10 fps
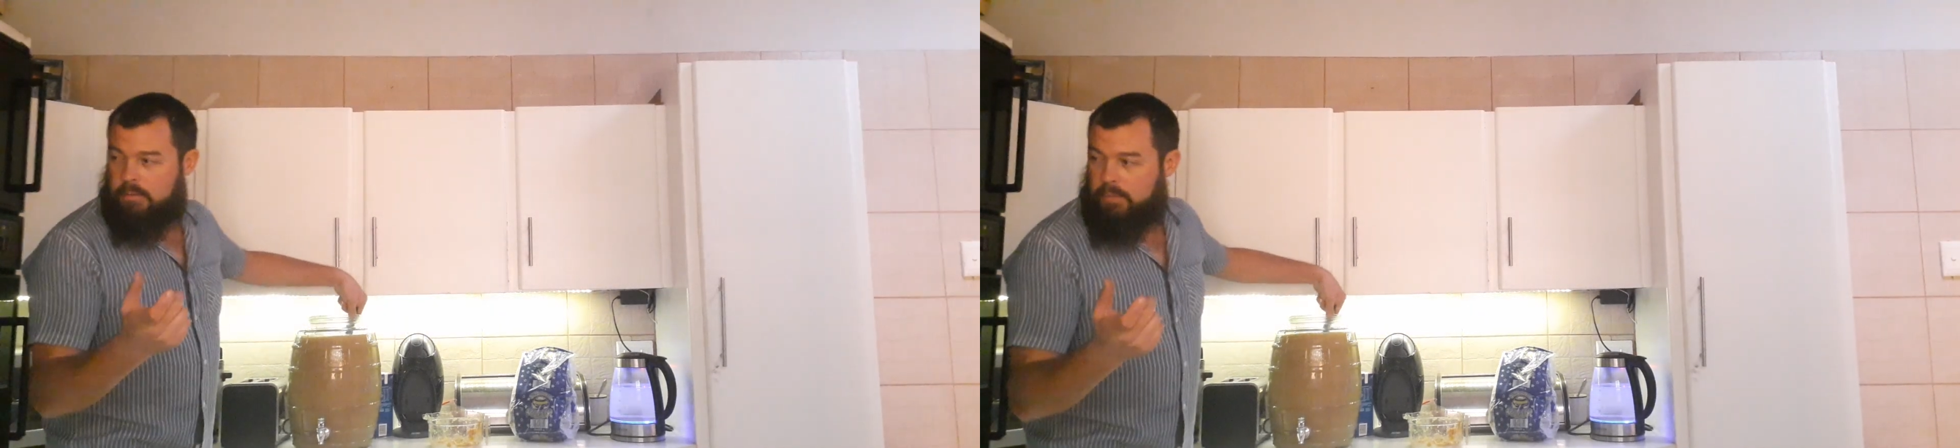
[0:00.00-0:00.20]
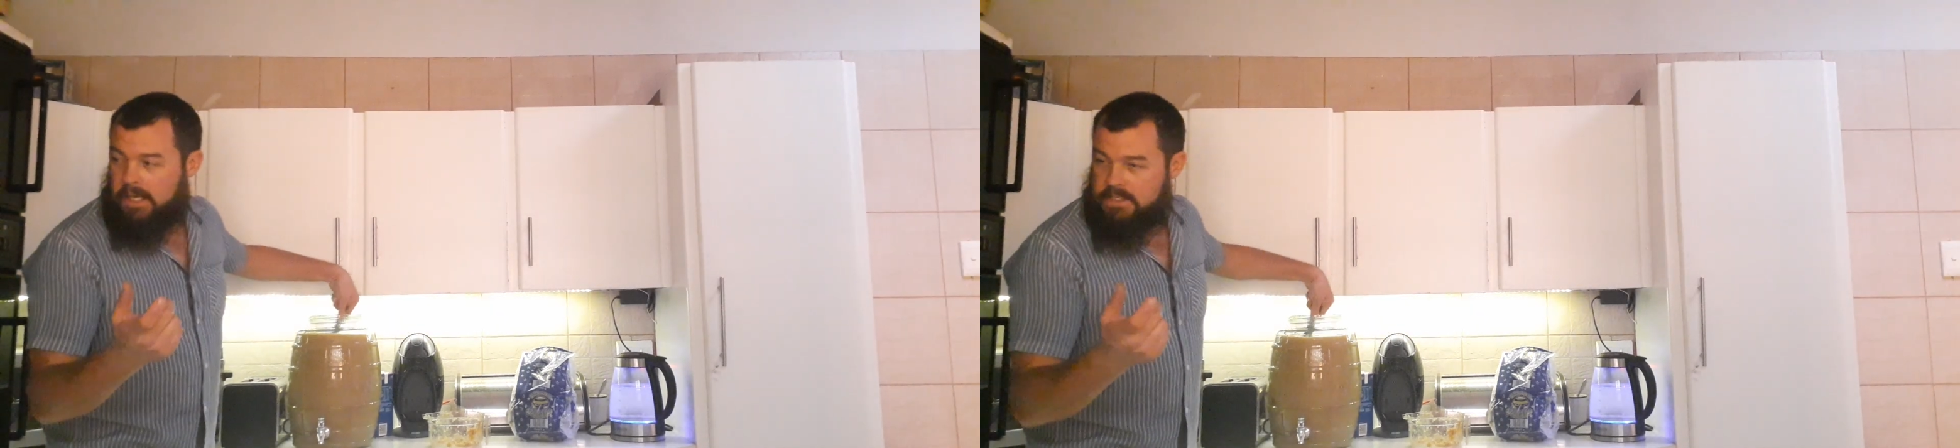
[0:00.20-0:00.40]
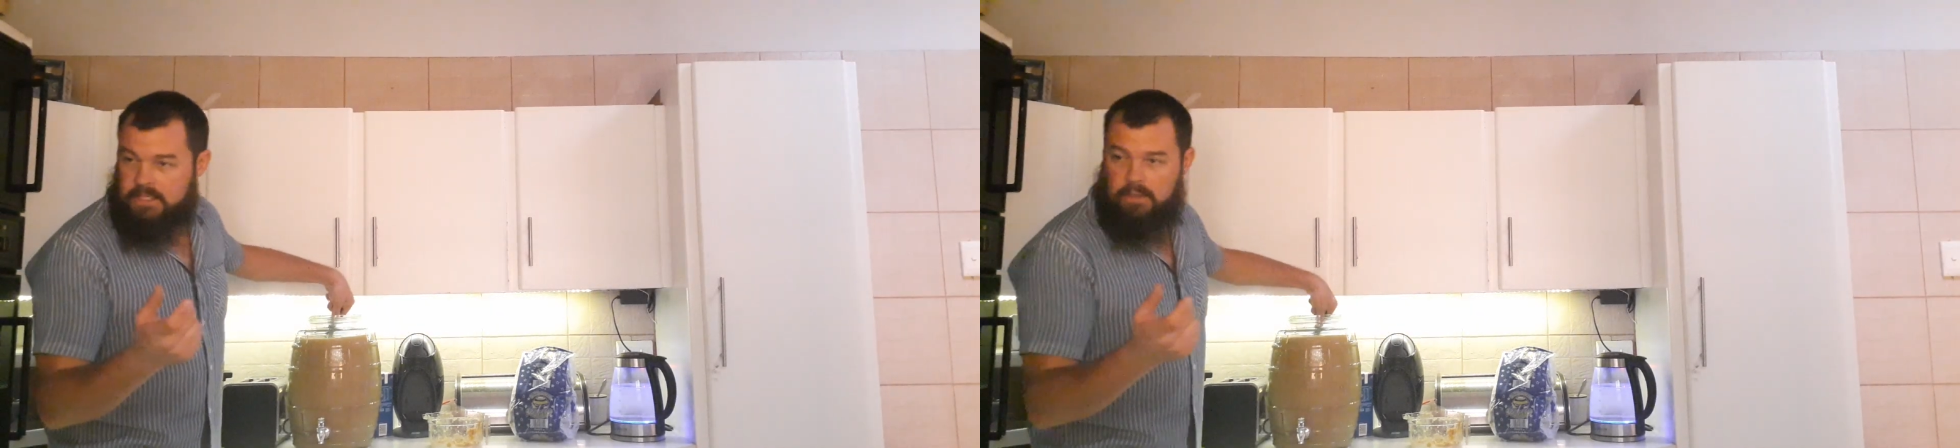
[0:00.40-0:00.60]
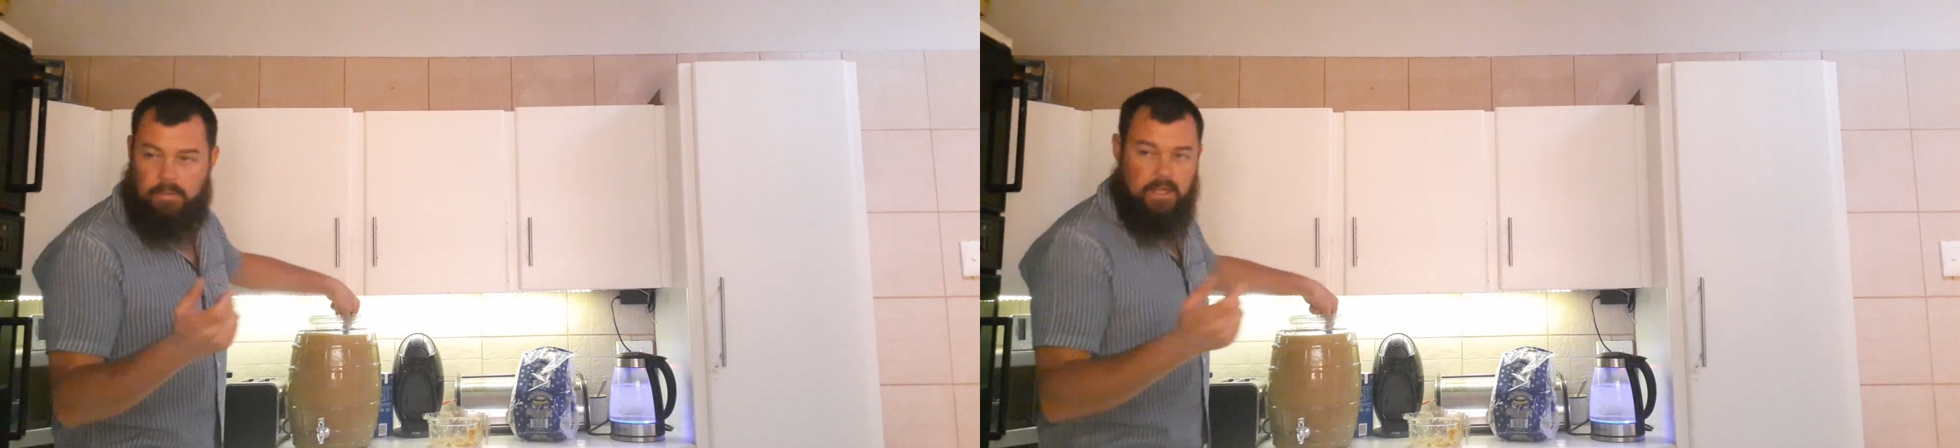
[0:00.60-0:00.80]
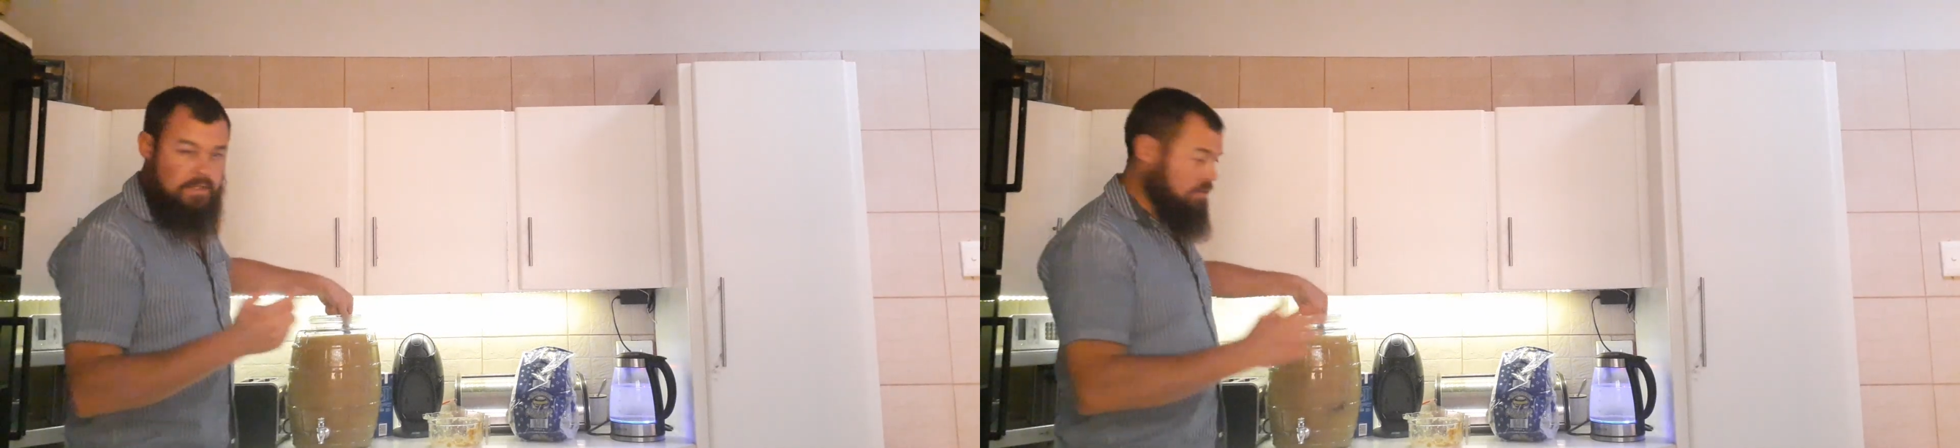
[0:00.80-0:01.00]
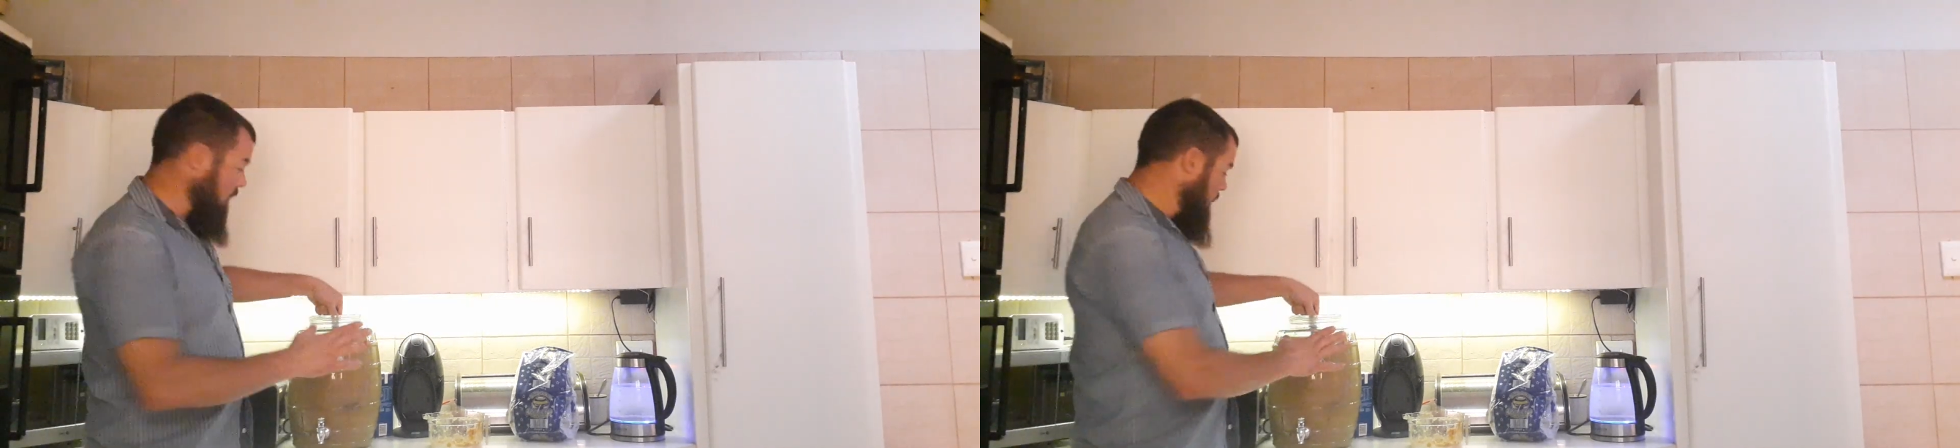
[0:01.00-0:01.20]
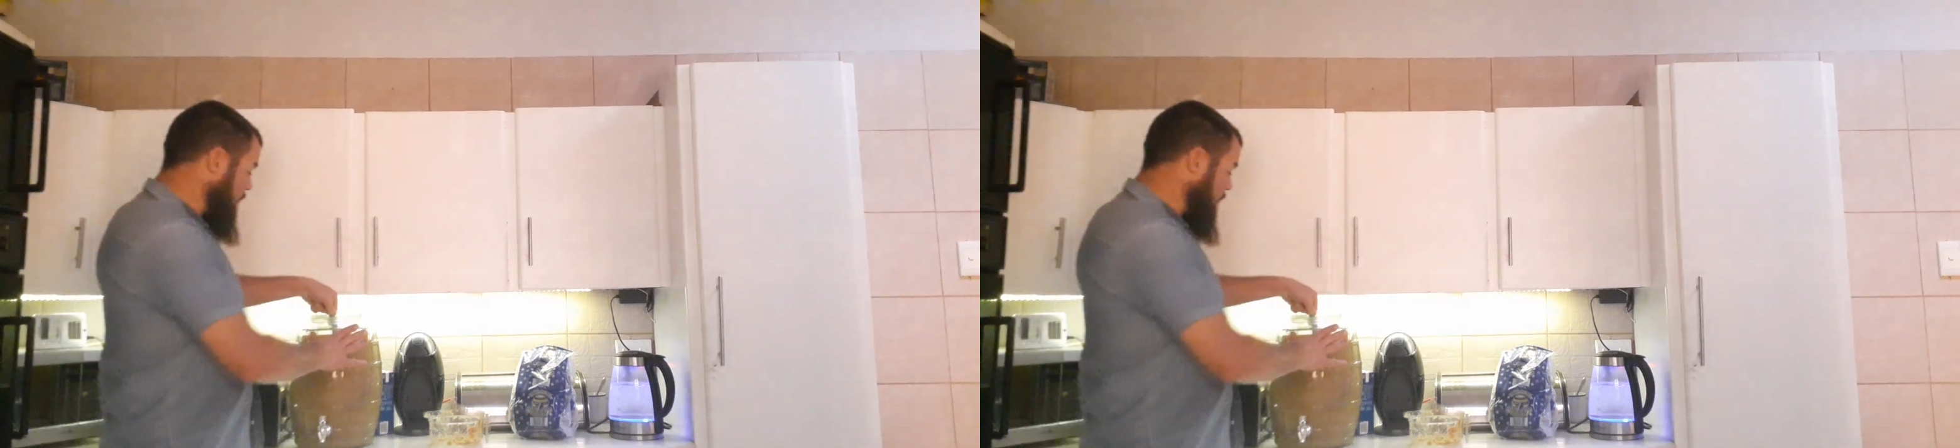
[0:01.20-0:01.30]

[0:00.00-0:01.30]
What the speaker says: plastic base really